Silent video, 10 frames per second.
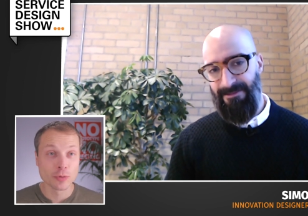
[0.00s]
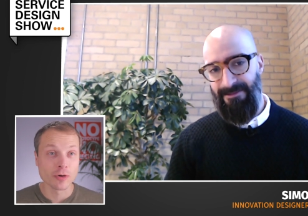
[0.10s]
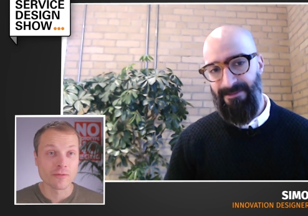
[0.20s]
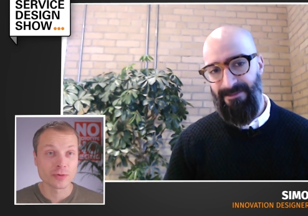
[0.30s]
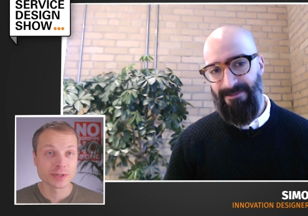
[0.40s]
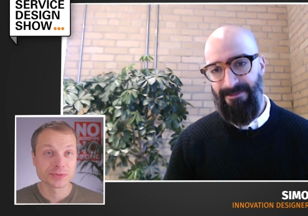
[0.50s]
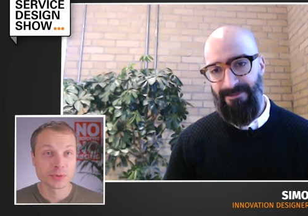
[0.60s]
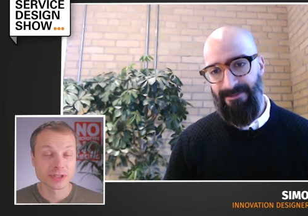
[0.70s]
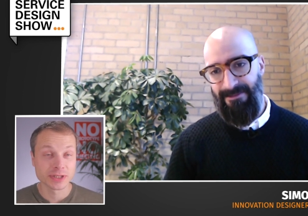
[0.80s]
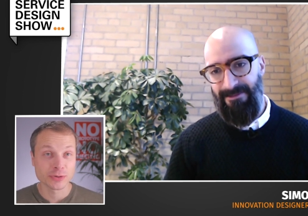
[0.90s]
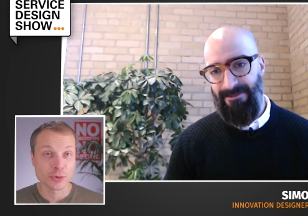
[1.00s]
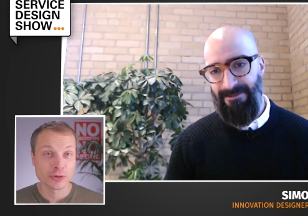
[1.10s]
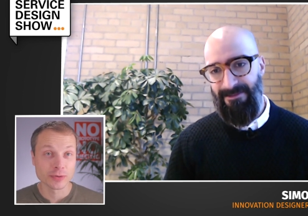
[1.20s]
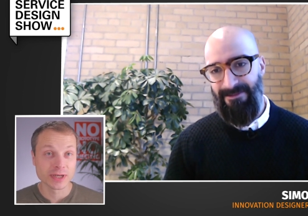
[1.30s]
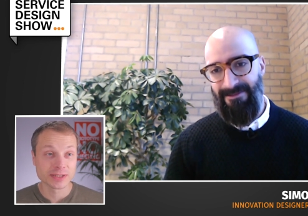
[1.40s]
Speaker 1: conference was in
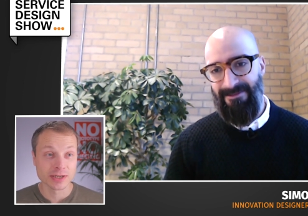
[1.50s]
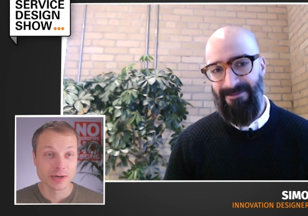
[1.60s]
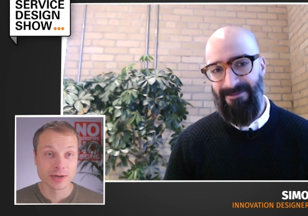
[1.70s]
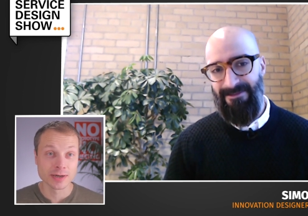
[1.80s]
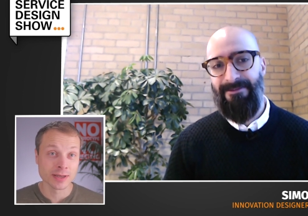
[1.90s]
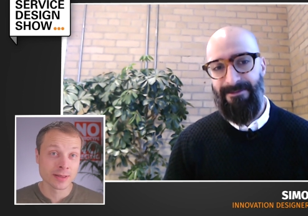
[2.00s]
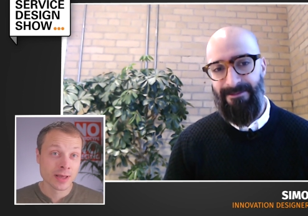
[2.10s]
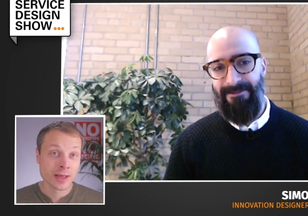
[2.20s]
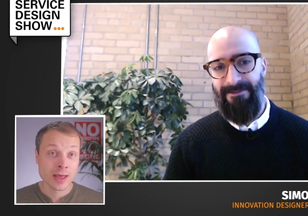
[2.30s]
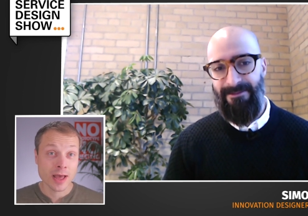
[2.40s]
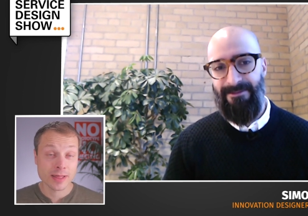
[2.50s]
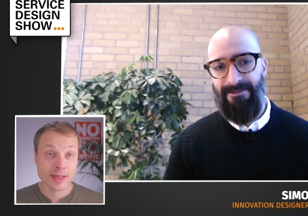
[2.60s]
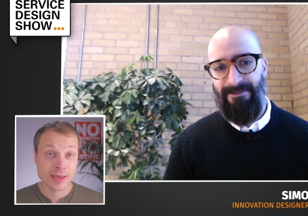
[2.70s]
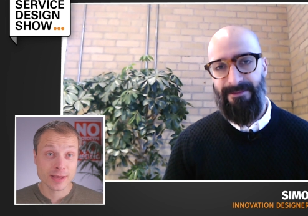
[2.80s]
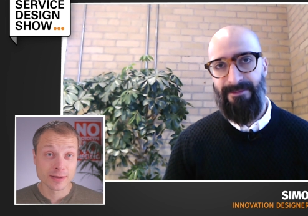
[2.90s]
Toronto this year, and that I
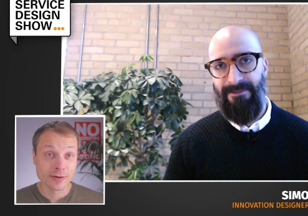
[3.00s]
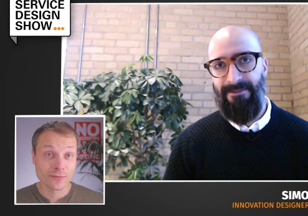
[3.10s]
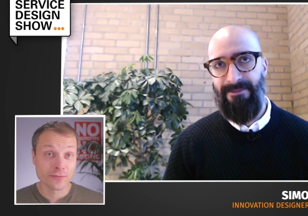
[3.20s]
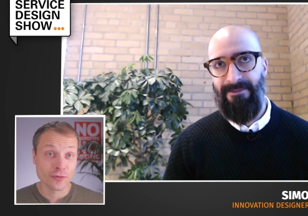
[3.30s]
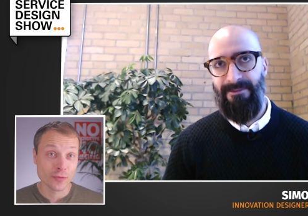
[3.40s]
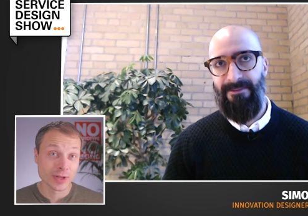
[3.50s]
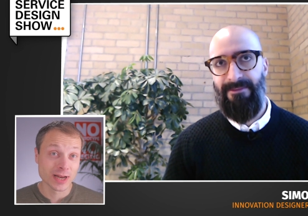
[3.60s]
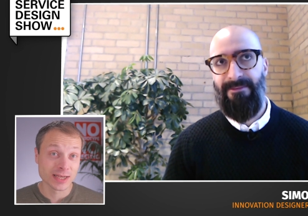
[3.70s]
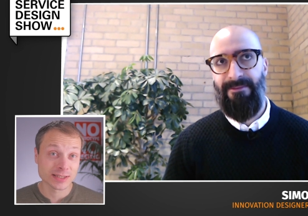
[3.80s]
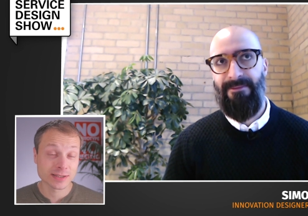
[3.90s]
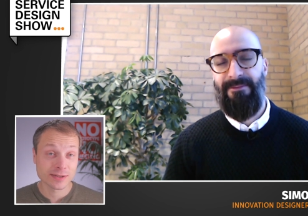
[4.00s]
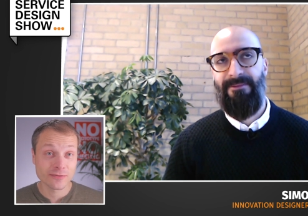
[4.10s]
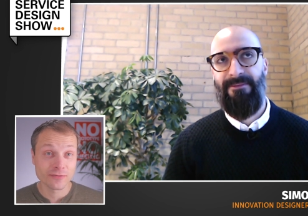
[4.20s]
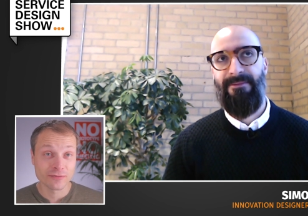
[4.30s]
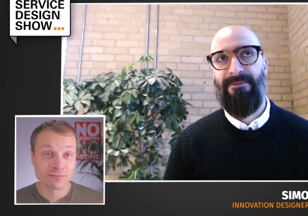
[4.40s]
think in the from the last
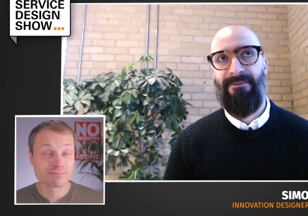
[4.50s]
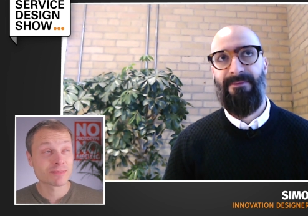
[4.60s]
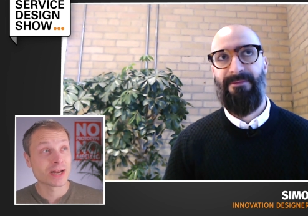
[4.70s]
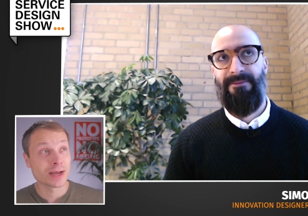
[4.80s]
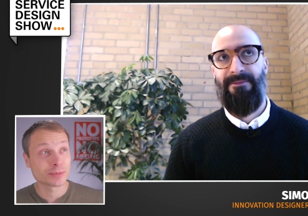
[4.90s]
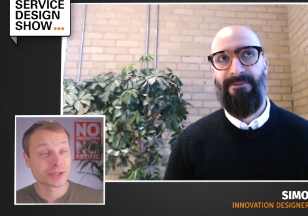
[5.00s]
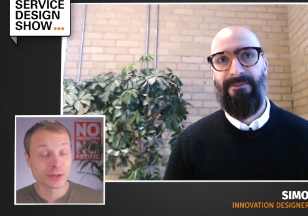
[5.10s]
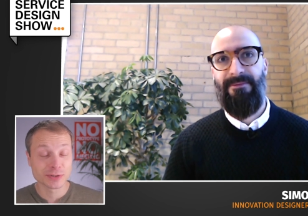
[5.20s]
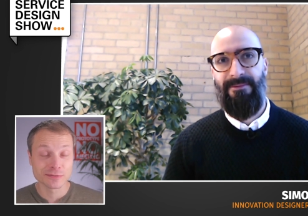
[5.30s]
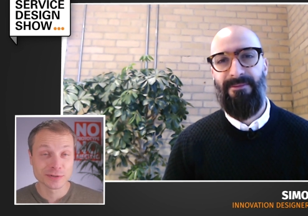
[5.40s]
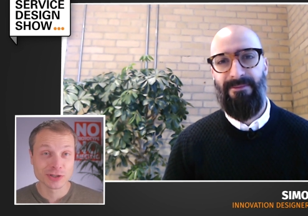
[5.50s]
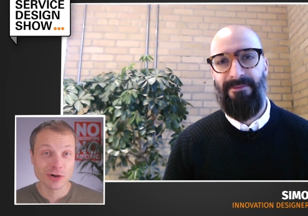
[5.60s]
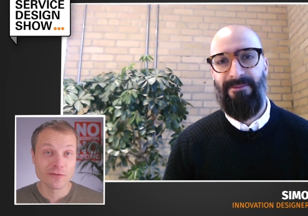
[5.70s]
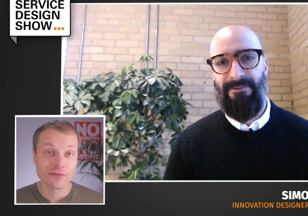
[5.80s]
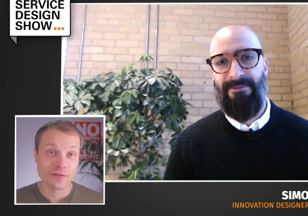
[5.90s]
10 episodes of the
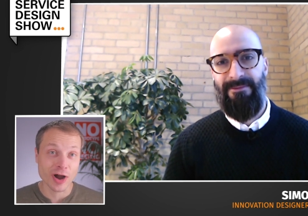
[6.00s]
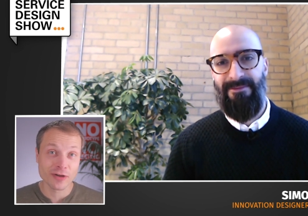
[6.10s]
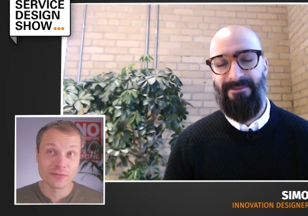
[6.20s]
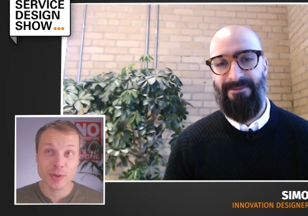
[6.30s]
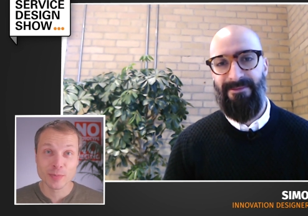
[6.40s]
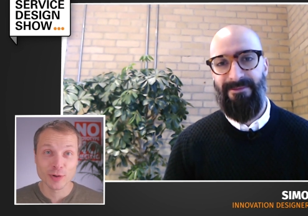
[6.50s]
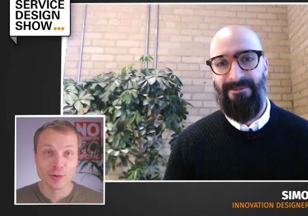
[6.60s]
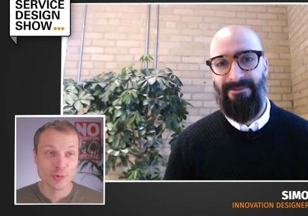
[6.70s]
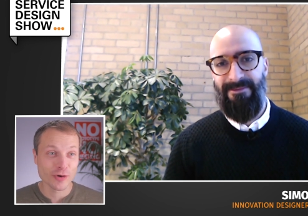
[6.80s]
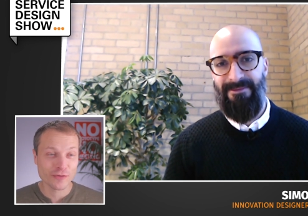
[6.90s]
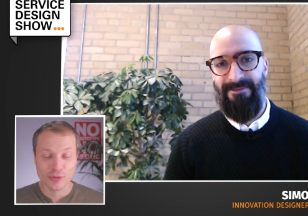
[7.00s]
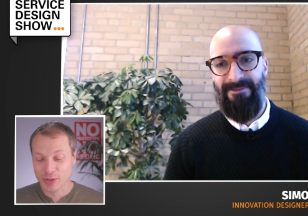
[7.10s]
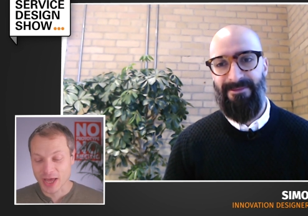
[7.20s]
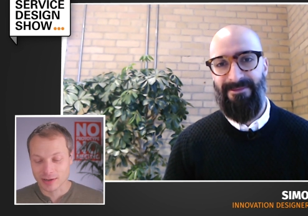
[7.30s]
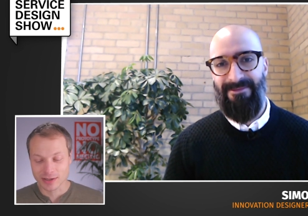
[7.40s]
show, five people were from
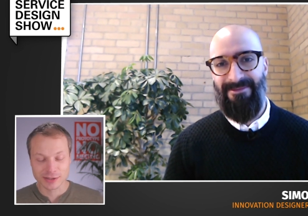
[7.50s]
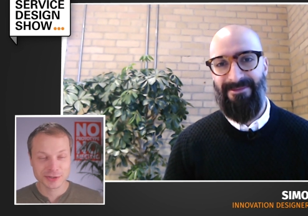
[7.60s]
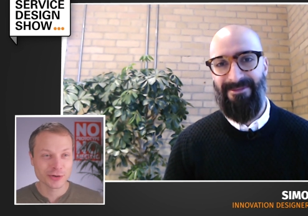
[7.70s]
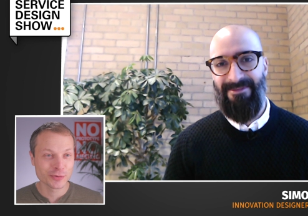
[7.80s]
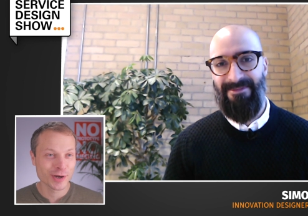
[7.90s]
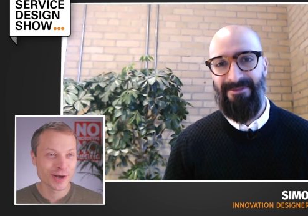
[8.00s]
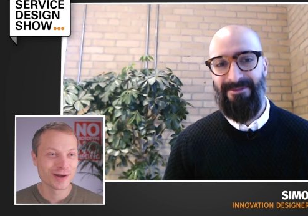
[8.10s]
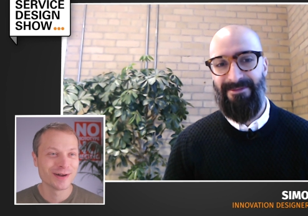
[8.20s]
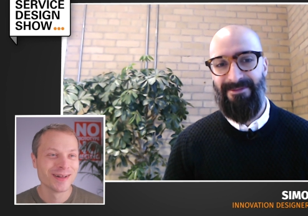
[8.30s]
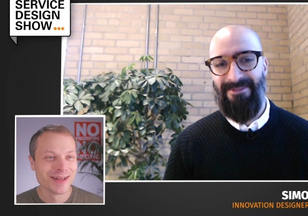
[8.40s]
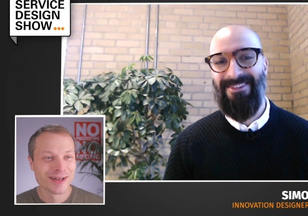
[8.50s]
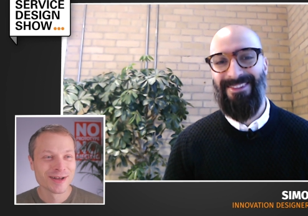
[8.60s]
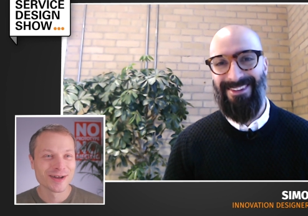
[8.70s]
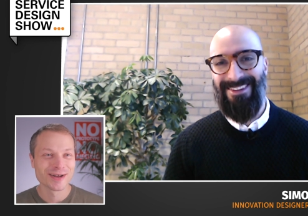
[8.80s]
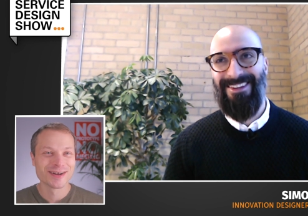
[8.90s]
Canada. So uh,
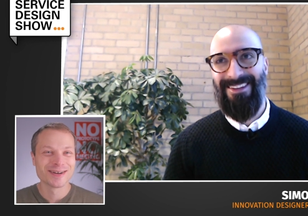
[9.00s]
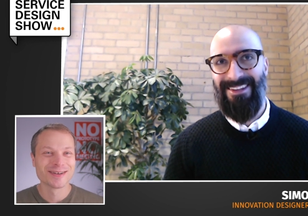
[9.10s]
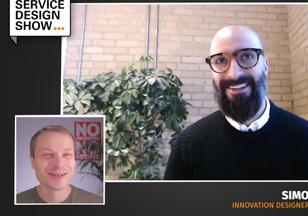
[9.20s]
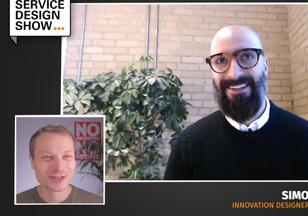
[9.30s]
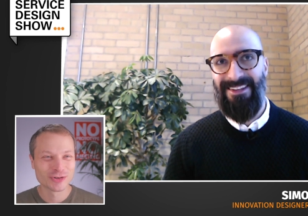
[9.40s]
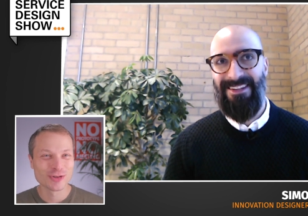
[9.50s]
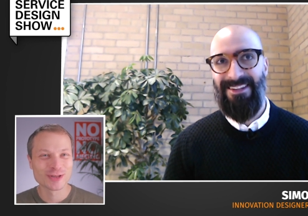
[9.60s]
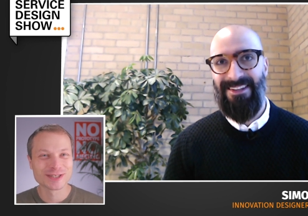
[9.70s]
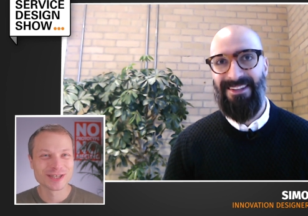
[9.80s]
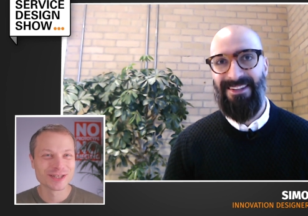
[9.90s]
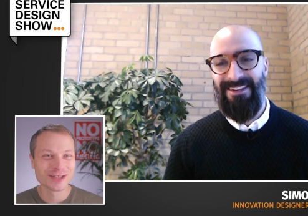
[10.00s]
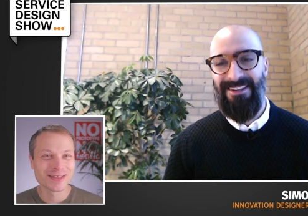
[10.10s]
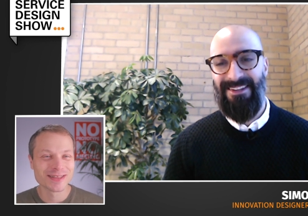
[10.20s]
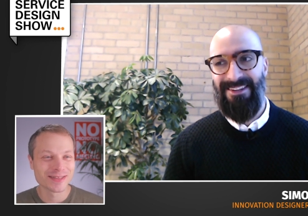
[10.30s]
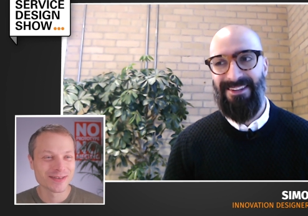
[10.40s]
uh, it's good to see
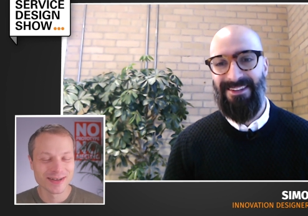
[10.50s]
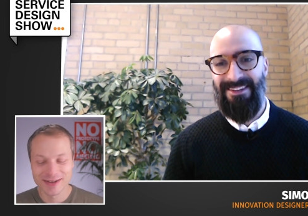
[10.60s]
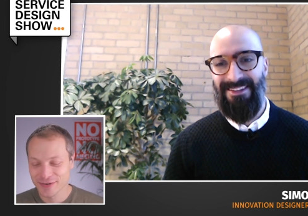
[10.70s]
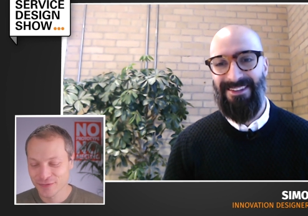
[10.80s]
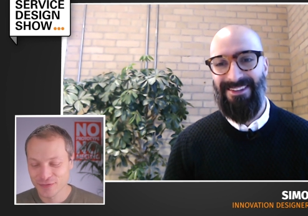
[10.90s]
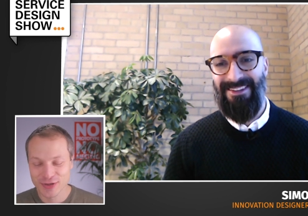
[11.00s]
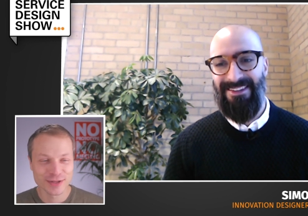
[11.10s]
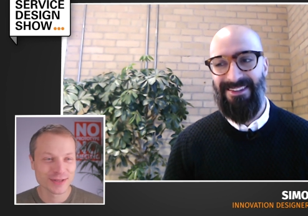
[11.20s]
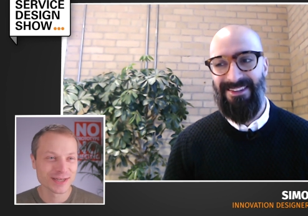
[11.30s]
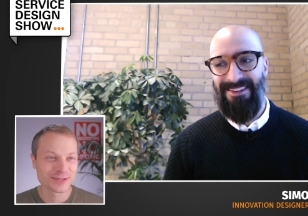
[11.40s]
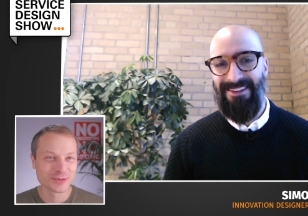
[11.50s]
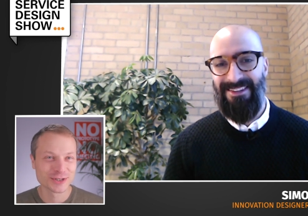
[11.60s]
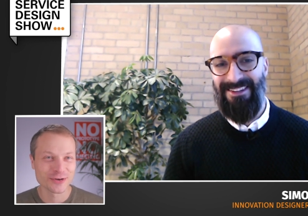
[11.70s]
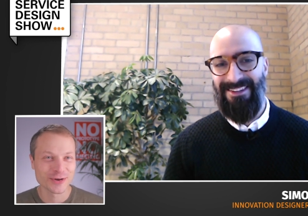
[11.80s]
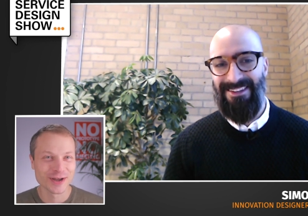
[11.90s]
that that the uh, field is
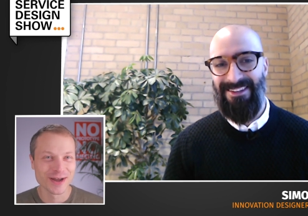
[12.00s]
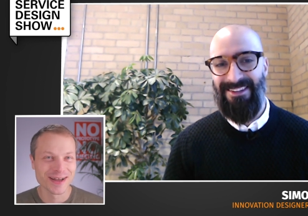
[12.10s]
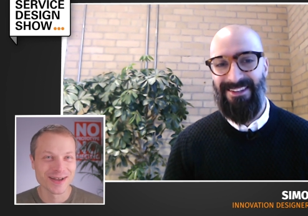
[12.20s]
maturing uh,